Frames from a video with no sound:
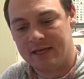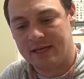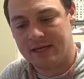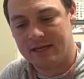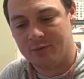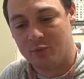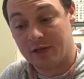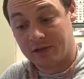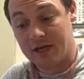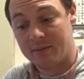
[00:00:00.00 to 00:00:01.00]
And what
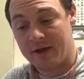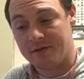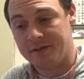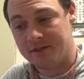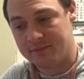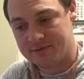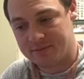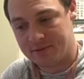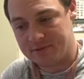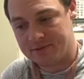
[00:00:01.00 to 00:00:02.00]
I like about them, as
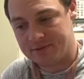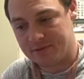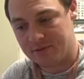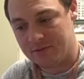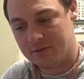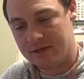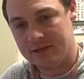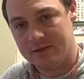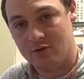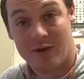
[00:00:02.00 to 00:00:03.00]
opposed to
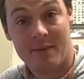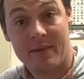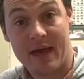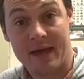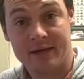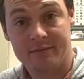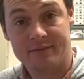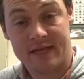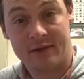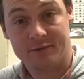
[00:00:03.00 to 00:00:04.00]
the grab bag
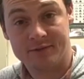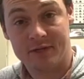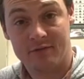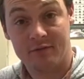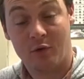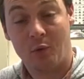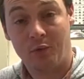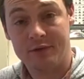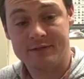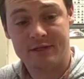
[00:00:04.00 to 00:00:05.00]
tackle stuff of
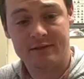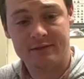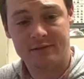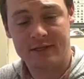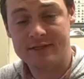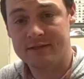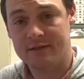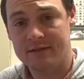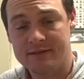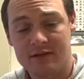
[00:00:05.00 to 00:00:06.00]
old, is that this
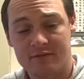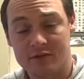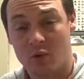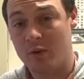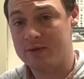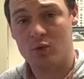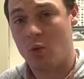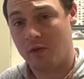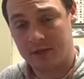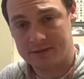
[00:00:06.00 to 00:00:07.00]
stuff is always
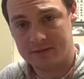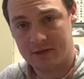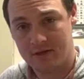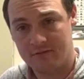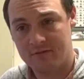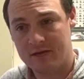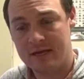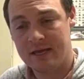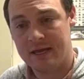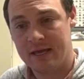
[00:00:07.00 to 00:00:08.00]
quality stuff.
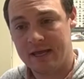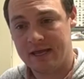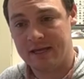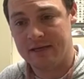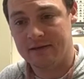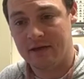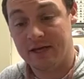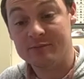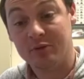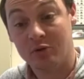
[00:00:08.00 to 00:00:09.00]
And
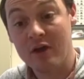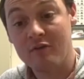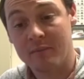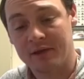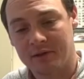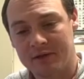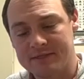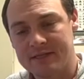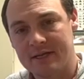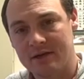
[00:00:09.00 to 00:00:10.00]
it's been great for me, like I
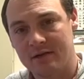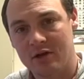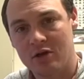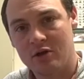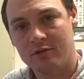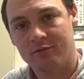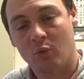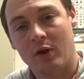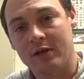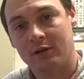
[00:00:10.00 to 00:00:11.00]
said, for
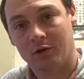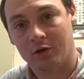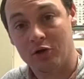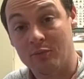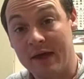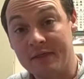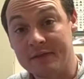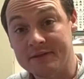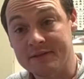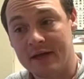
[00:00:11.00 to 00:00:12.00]
wanting to learn new
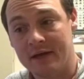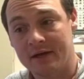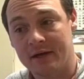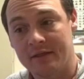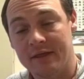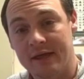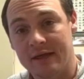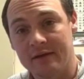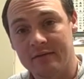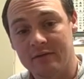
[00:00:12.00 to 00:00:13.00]
methods that,